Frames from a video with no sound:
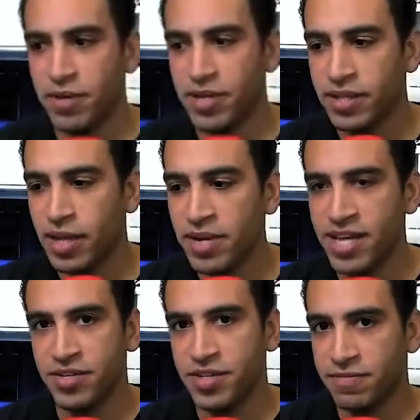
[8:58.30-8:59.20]
But let me
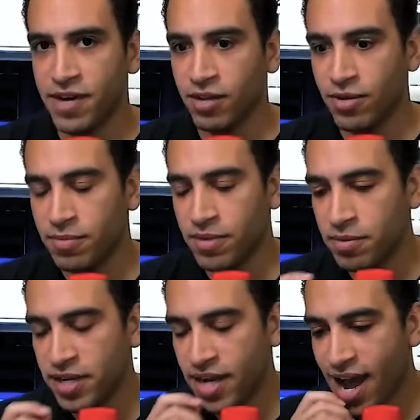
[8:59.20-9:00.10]
ask you this follow-up. I
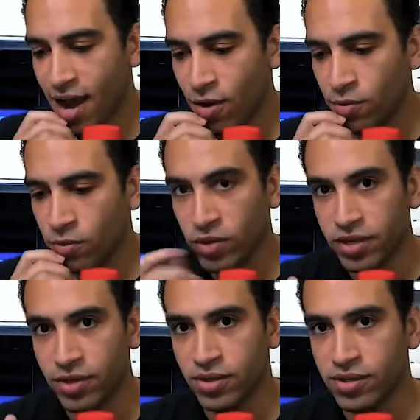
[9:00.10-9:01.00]
mean, how
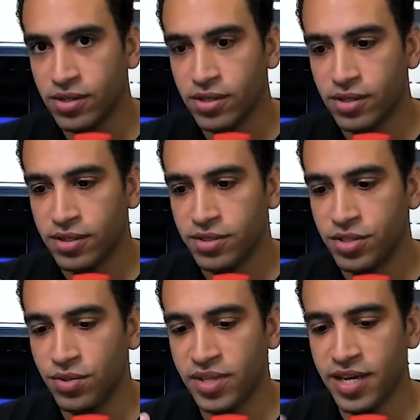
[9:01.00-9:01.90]
real do
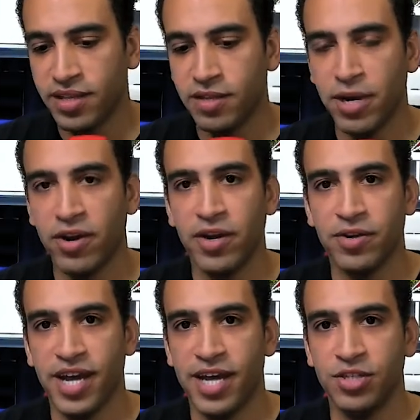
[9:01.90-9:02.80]
you think the barrier
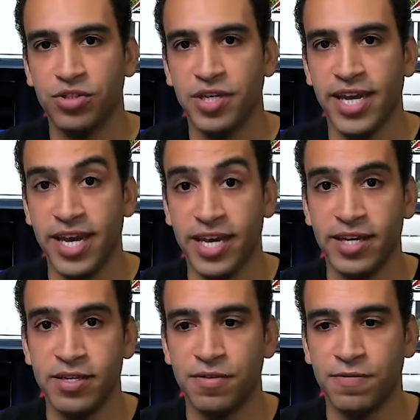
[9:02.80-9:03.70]
to entry is